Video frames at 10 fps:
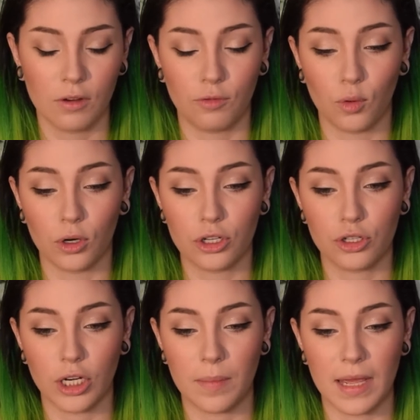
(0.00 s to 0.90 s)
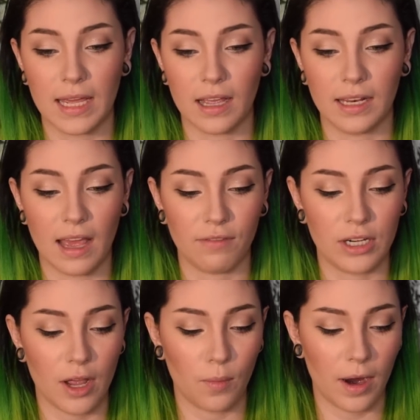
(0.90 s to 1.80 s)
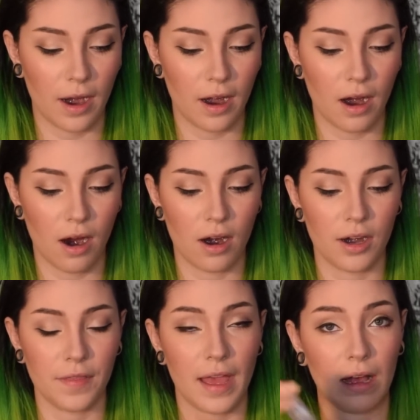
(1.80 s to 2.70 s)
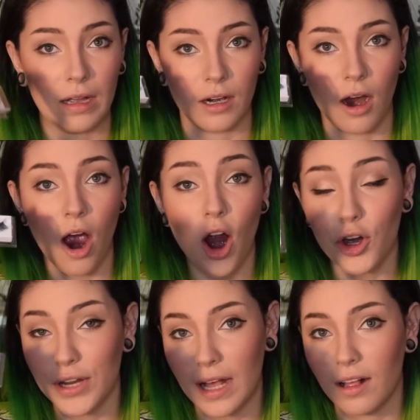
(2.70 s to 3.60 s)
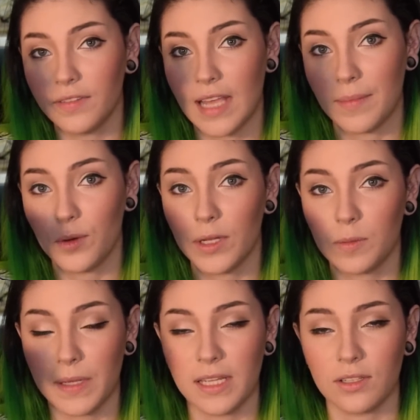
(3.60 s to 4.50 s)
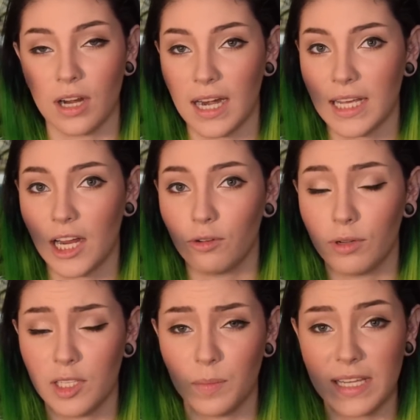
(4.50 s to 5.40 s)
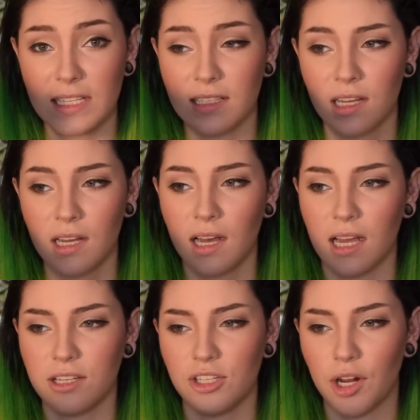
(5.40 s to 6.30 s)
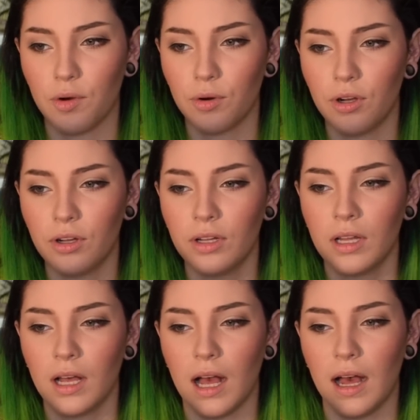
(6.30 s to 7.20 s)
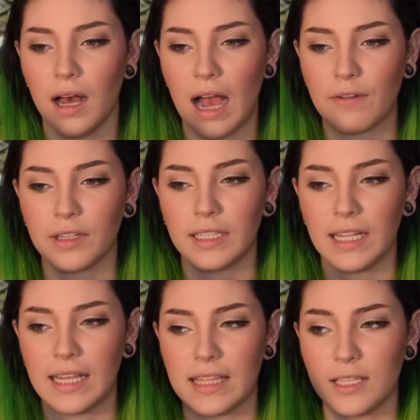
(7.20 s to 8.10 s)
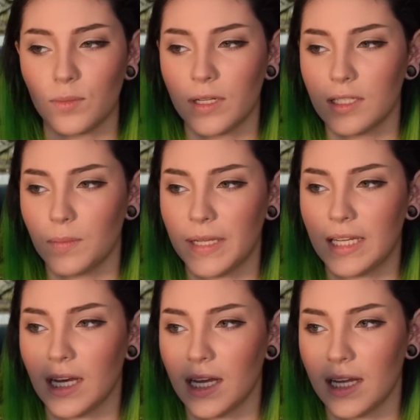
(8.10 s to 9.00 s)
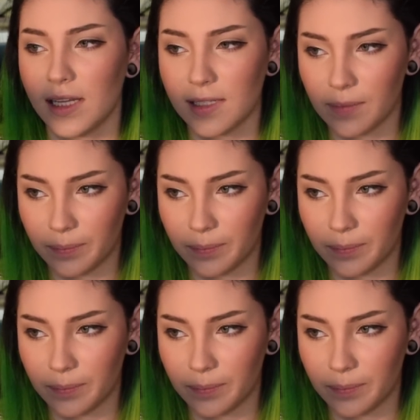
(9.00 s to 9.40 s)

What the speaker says: for streaming and everyday wear are the Ardell Demi Wispies, or any kind of wispies in general. I really like these ones because